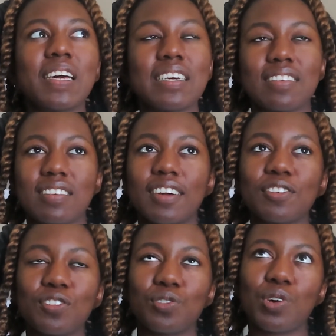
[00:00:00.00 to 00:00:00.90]
it's not
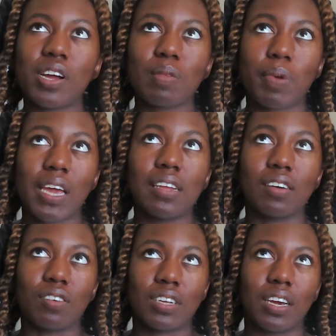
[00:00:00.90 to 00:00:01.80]
just drawing and painting
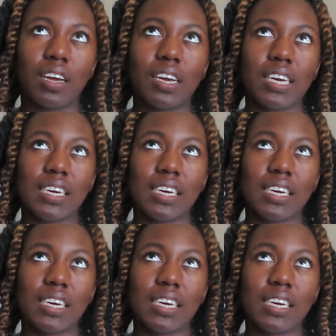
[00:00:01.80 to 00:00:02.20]
all day.